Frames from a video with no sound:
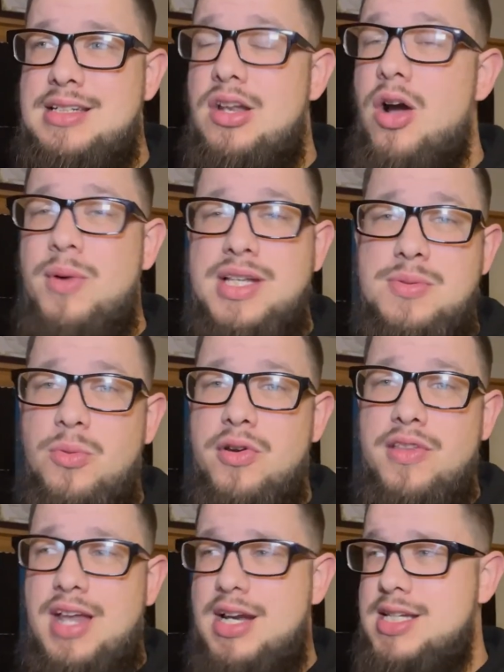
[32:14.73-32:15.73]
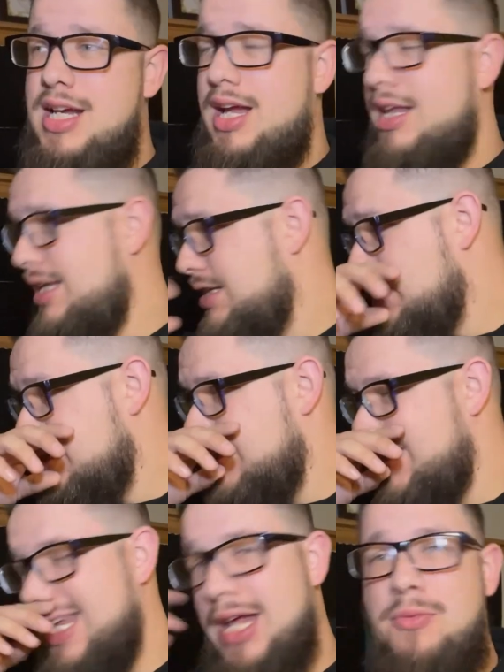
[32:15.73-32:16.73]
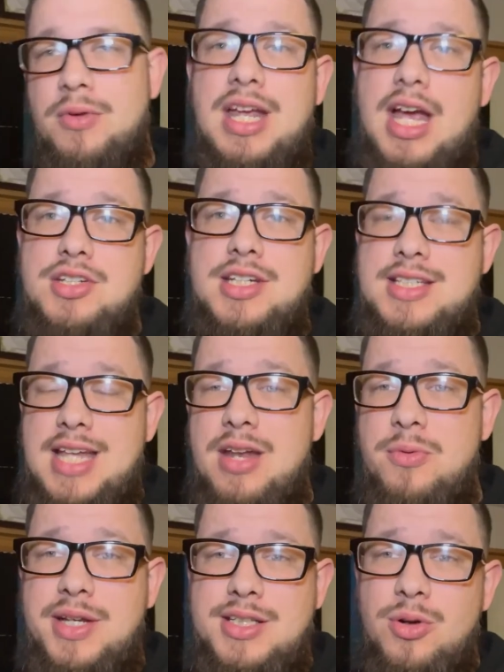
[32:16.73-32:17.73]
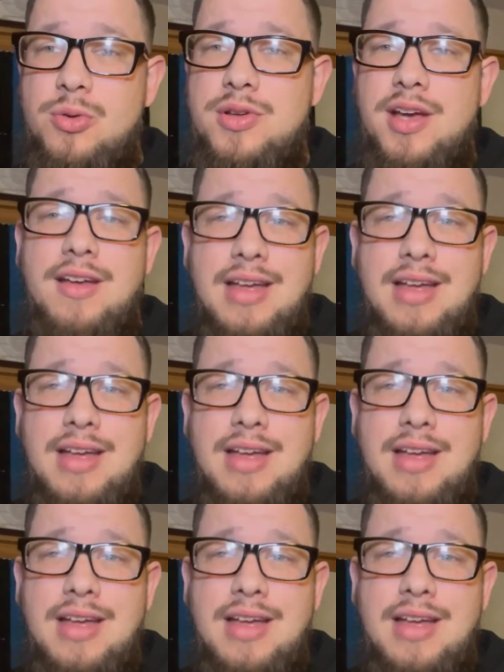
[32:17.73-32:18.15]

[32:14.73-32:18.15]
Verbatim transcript: No, it's more than that. It's like I think she's ten. Yeah, she's ten weeks old.